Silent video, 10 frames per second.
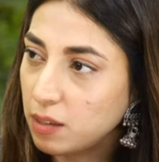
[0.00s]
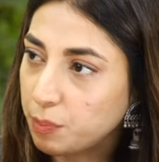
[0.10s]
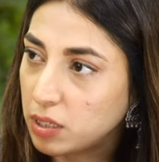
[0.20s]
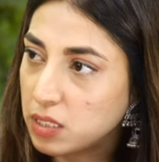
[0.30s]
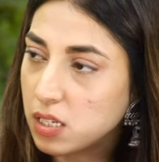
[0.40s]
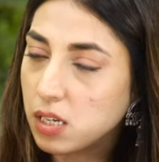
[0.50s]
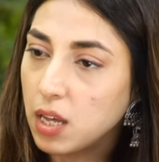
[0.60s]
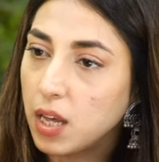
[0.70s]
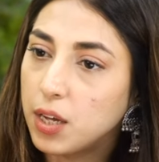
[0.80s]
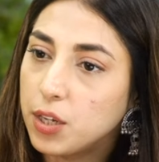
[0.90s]
the person,
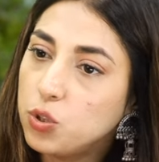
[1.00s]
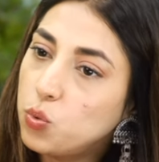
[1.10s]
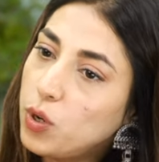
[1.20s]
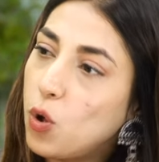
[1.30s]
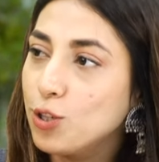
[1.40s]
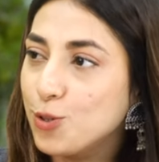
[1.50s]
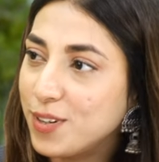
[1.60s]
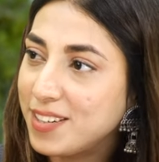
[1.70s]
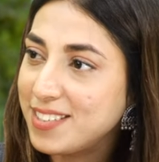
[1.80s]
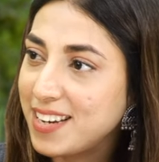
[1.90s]
you will also
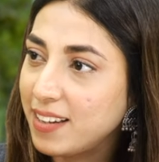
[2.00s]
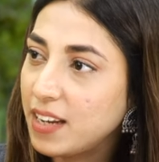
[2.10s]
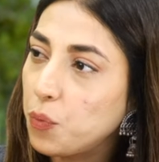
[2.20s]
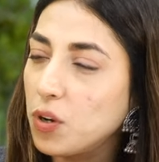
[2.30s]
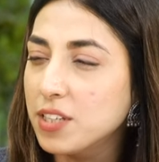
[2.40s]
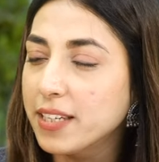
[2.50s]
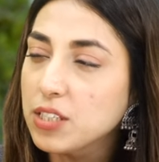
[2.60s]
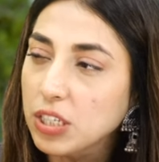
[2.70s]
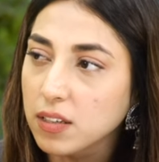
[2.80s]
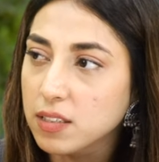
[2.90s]
understand that what really
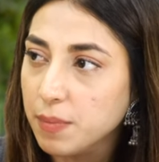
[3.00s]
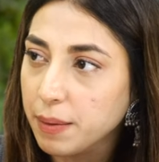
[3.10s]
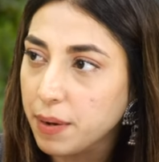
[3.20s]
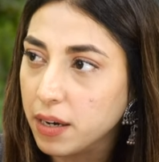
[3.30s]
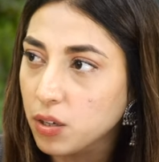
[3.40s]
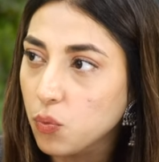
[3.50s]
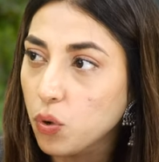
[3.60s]
triggers my partner,